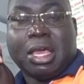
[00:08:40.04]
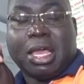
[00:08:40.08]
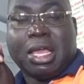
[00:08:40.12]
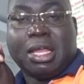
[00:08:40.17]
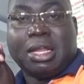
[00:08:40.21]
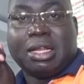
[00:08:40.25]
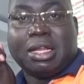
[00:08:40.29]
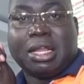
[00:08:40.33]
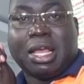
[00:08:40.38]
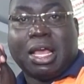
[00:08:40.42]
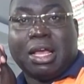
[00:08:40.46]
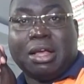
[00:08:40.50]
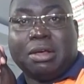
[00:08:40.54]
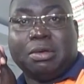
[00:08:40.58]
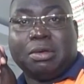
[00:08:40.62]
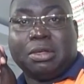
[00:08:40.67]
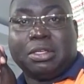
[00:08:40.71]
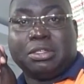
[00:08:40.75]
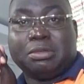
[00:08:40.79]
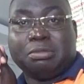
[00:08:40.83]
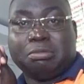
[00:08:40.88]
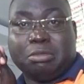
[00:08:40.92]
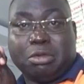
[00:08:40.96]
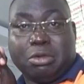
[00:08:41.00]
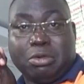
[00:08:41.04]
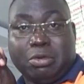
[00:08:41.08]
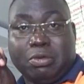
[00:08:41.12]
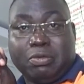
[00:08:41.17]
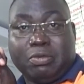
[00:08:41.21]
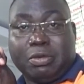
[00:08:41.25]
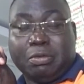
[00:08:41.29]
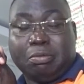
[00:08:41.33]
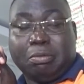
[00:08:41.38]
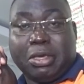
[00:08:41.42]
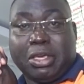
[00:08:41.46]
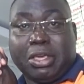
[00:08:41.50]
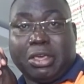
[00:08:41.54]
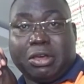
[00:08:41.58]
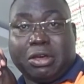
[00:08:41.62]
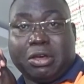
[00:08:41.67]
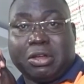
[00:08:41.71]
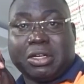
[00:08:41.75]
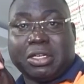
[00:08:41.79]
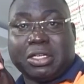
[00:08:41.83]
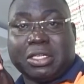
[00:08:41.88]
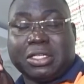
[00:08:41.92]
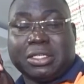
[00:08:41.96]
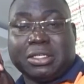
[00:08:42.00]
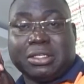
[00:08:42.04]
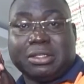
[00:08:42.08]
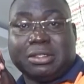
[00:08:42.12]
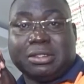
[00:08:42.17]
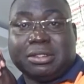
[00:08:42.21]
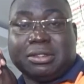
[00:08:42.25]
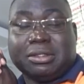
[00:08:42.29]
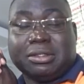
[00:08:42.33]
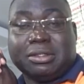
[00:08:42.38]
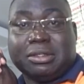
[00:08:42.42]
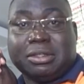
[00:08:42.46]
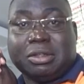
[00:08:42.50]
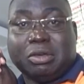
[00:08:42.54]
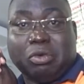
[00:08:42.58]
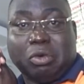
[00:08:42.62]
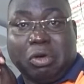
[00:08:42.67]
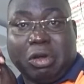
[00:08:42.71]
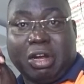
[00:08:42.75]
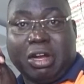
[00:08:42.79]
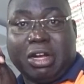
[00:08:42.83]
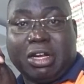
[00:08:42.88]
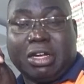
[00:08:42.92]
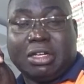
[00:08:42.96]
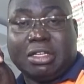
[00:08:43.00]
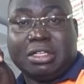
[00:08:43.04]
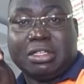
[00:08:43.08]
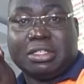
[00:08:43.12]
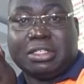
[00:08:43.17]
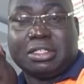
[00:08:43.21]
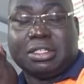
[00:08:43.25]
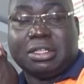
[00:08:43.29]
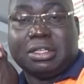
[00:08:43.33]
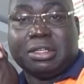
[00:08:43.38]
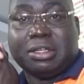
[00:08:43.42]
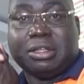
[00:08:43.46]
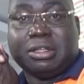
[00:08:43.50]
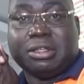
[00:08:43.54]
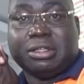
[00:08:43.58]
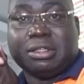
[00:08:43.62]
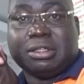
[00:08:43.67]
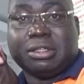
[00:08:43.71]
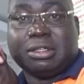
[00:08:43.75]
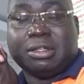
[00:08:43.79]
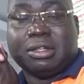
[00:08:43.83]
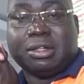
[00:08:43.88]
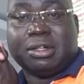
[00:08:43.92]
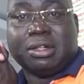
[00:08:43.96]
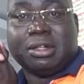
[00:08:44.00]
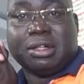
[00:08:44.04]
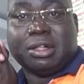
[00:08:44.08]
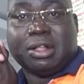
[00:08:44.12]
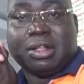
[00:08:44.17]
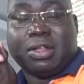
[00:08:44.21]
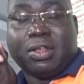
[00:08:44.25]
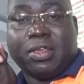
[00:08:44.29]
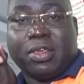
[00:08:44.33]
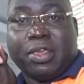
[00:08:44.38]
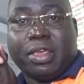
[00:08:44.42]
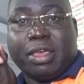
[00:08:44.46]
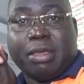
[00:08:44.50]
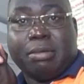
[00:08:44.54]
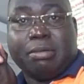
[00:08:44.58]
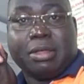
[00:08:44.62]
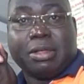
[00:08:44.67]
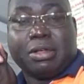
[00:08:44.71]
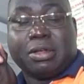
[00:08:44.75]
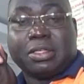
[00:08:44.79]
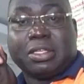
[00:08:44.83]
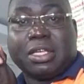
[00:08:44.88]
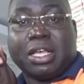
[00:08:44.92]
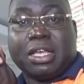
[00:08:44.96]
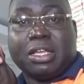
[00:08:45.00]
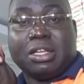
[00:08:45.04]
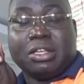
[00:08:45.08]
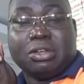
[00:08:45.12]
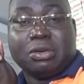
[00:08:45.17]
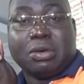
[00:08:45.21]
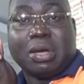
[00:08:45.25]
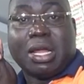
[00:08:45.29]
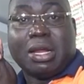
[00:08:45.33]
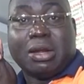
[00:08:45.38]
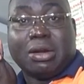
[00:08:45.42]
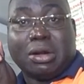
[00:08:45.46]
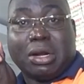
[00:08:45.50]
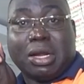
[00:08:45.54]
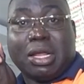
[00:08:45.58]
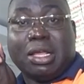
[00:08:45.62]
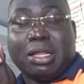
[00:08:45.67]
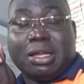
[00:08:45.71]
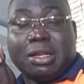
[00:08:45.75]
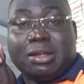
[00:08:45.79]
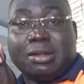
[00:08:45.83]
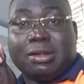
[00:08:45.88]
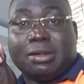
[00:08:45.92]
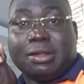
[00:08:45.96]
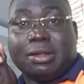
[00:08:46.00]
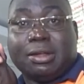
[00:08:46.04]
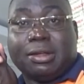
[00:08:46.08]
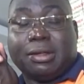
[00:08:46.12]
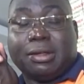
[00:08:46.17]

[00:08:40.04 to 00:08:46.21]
And I was moved beyond words, because I knew Irene.